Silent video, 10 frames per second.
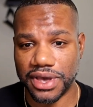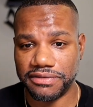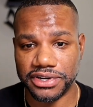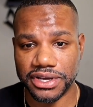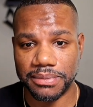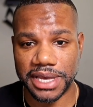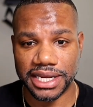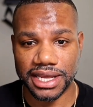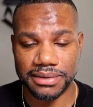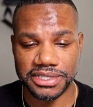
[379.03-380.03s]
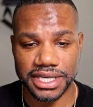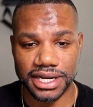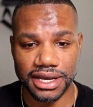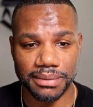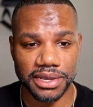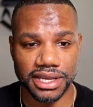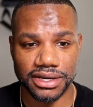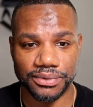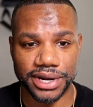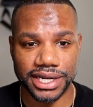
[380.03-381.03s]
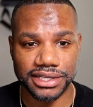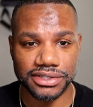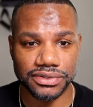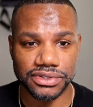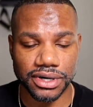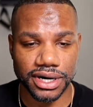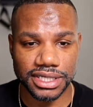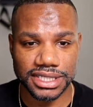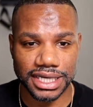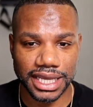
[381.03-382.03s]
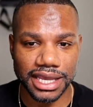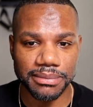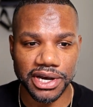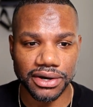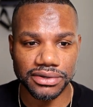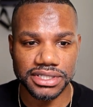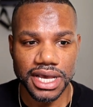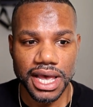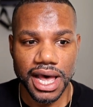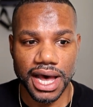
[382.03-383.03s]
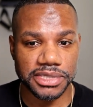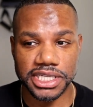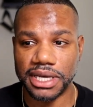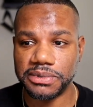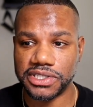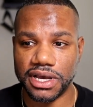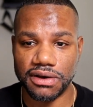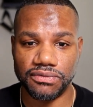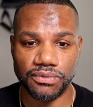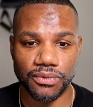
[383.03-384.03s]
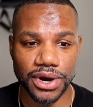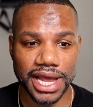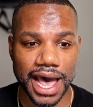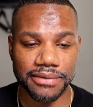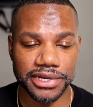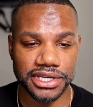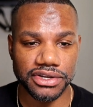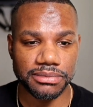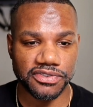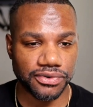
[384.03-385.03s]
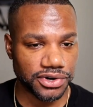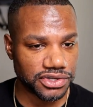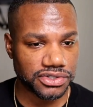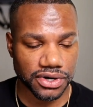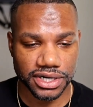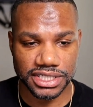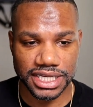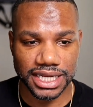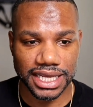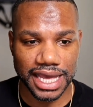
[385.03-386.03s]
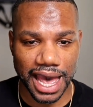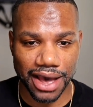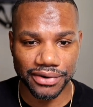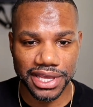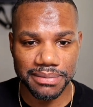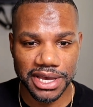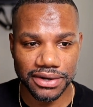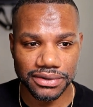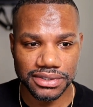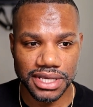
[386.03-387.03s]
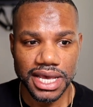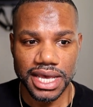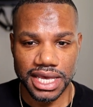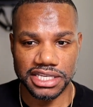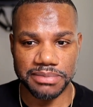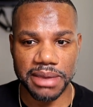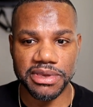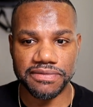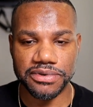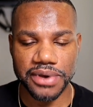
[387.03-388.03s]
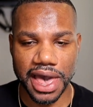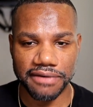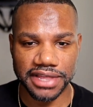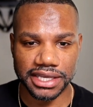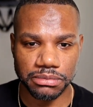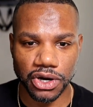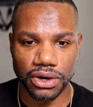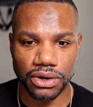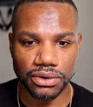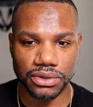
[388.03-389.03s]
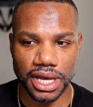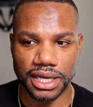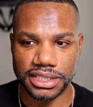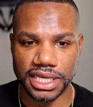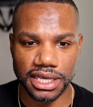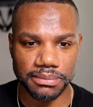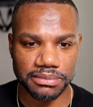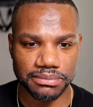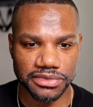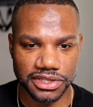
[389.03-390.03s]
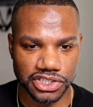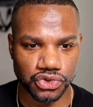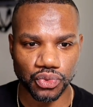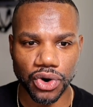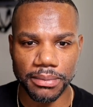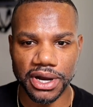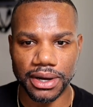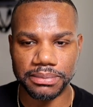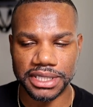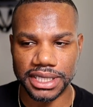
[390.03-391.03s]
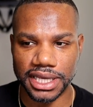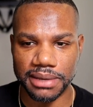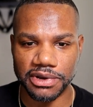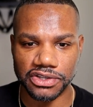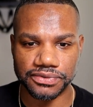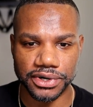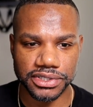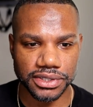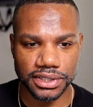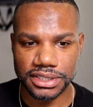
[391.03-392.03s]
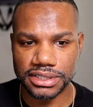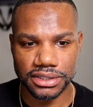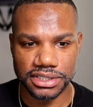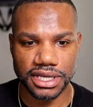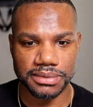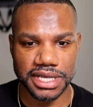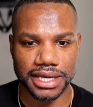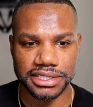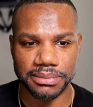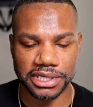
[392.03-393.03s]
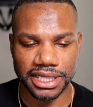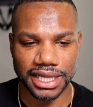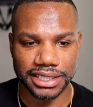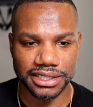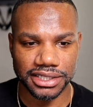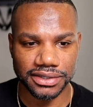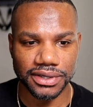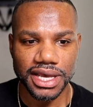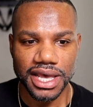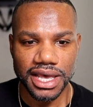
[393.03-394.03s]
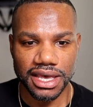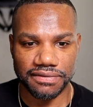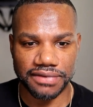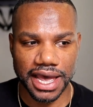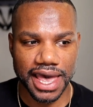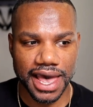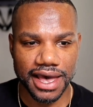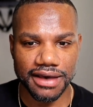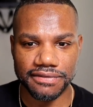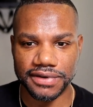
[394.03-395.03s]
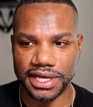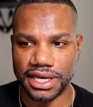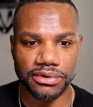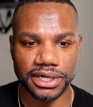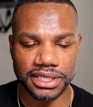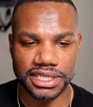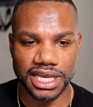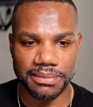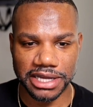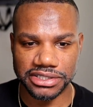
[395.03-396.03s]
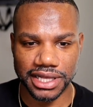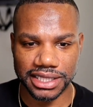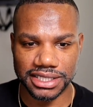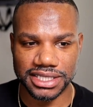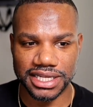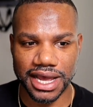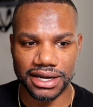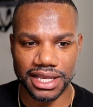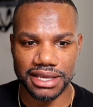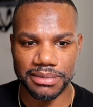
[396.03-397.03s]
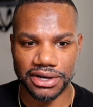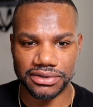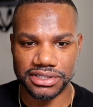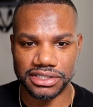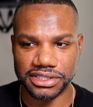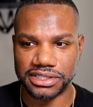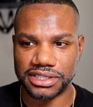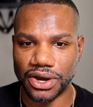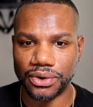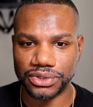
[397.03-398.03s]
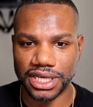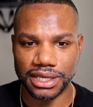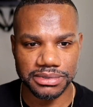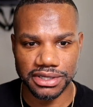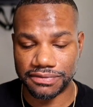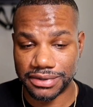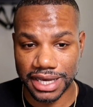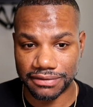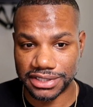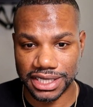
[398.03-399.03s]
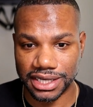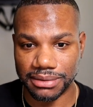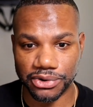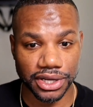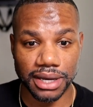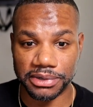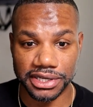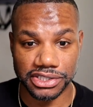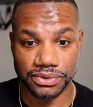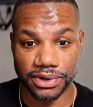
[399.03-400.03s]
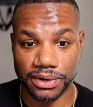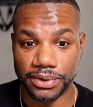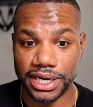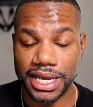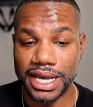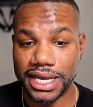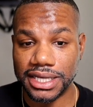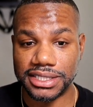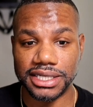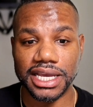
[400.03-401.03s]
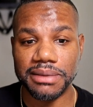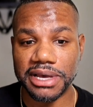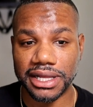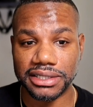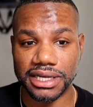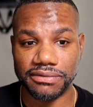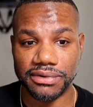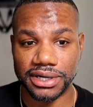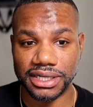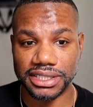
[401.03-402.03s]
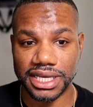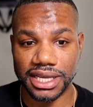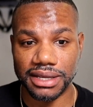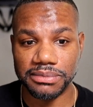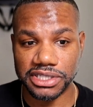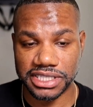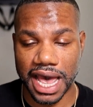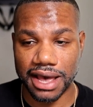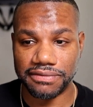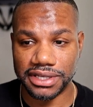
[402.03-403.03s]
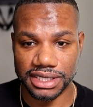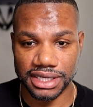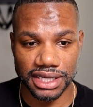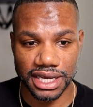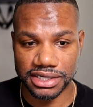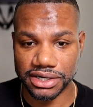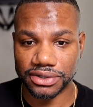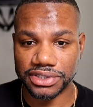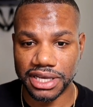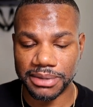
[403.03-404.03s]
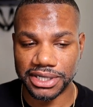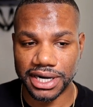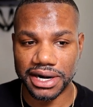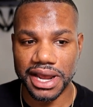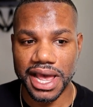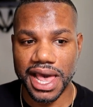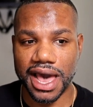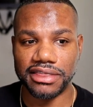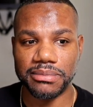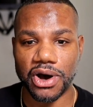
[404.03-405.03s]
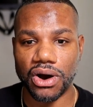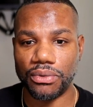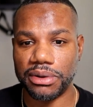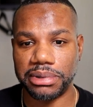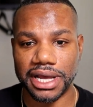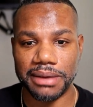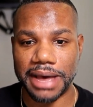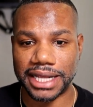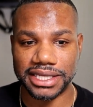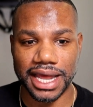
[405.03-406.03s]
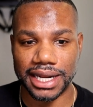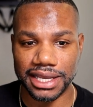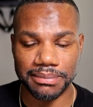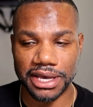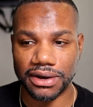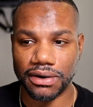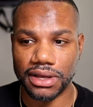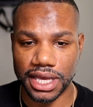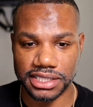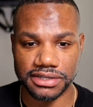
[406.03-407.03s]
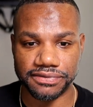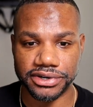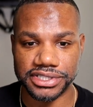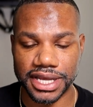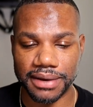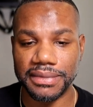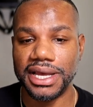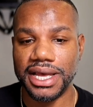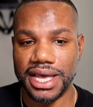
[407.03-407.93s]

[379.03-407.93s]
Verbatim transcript: You have your domain name set up and you're ready to start sending emails. Some tips of what I would do before you start sending out emails is maybe if you have a small team, just warm up the emails first. So these are the steps I typically like to do. If I have everyone on the team, I try like to send out an email to just the whole team. So if you have a team or a company that you're working with, send an email out to everyone on the team. Just have the internal team on there, have them all reply back to that email as the first step.